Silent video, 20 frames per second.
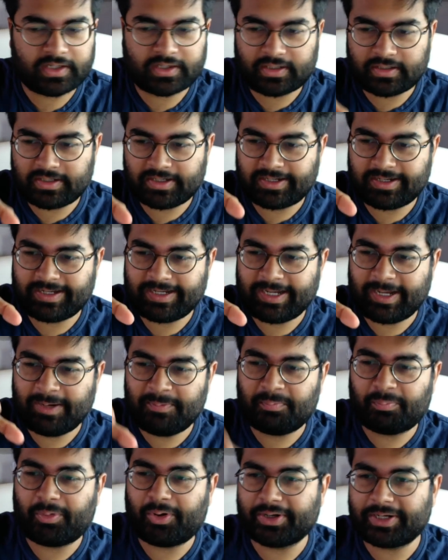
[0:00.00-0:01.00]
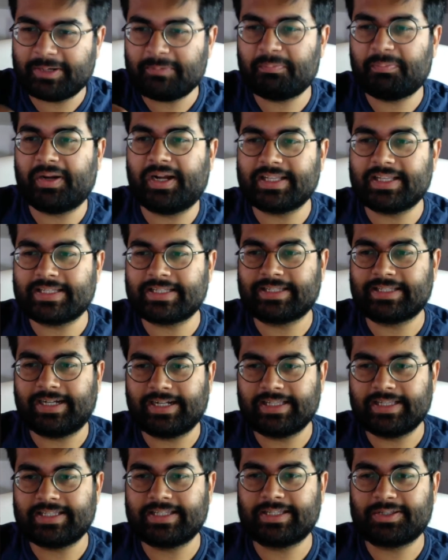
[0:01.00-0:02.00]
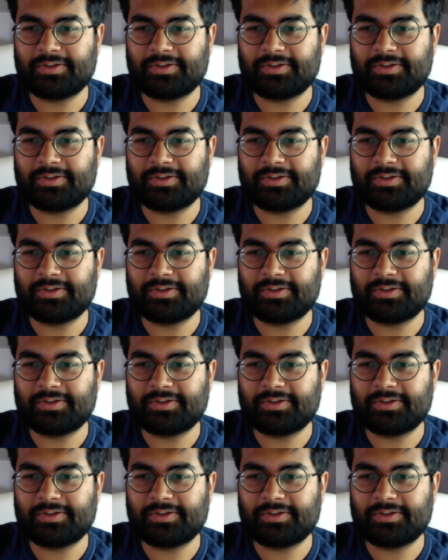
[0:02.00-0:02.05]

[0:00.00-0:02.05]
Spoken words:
the important part starts.